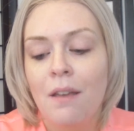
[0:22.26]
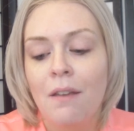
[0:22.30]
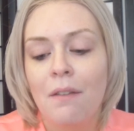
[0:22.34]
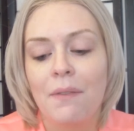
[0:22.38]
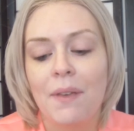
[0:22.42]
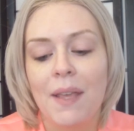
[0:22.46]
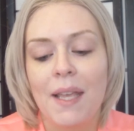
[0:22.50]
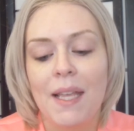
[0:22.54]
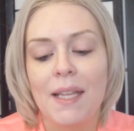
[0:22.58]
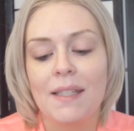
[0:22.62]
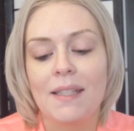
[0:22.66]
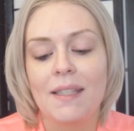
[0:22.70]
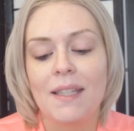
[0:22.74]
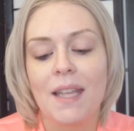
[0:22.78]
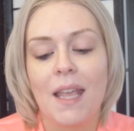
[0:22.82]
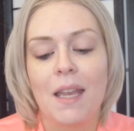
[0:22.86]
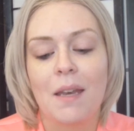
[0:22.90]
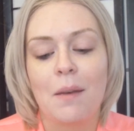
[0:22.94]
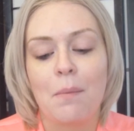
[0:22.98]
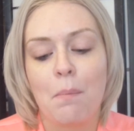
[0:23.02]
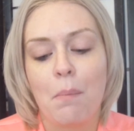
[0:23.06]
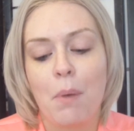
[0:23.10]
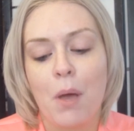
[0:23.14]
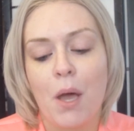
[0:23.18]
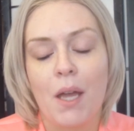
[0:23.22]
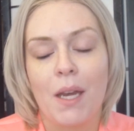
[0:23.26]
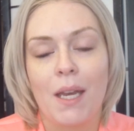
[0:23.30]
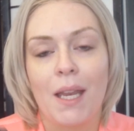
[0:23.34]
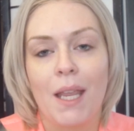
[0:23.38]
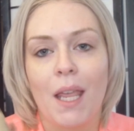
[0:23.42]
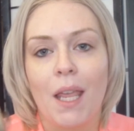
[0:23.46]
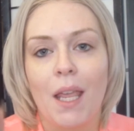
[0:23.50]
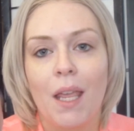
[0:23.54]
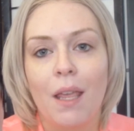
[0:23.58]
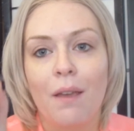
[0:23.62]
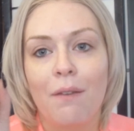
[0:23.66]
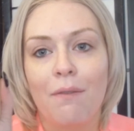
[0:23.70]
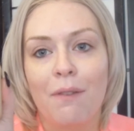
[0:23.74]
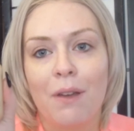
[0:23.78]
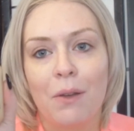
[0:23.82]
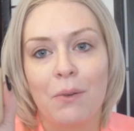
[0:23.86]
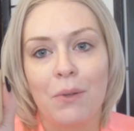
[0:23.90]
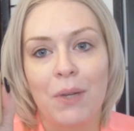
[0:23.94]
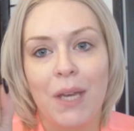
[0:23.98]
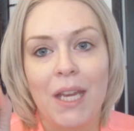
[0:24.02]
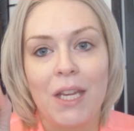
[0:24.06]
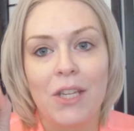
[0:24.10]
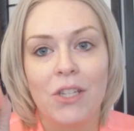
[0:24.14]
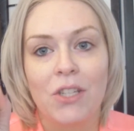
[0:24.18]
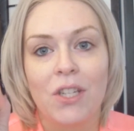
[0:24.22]
Face and Body
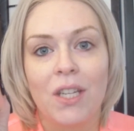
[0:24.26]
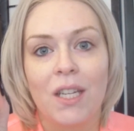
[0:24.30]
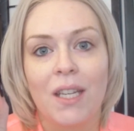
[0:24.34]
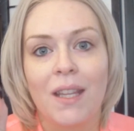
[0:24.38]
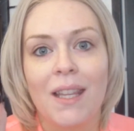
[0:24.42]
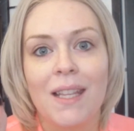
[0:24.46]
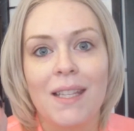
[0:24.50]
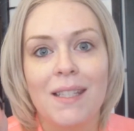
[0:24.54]
Foundation.